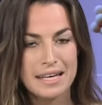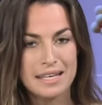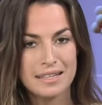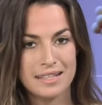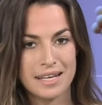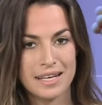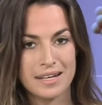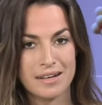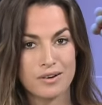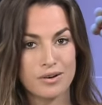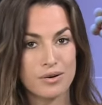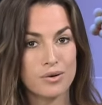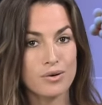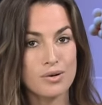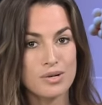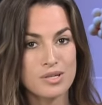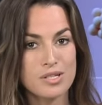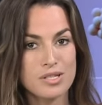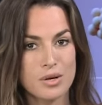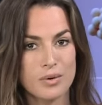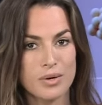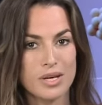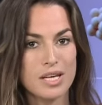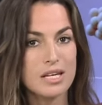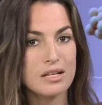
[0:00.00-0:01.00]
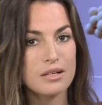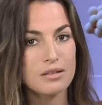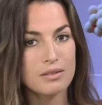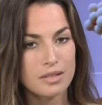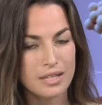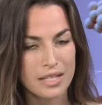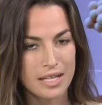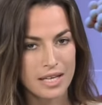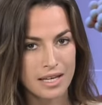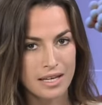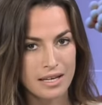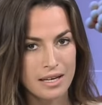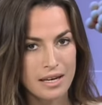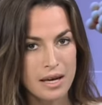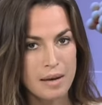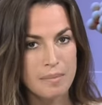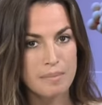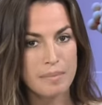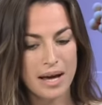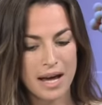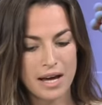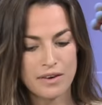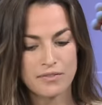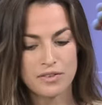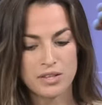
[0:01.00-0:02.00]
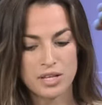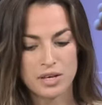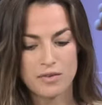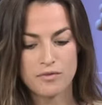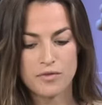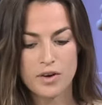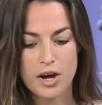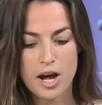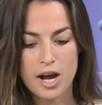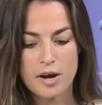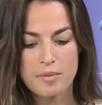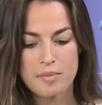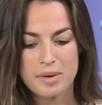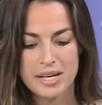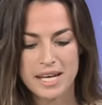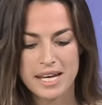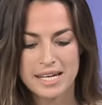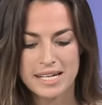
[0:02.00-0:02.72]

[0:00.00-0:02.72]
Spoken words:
that are also equally bad for the environment.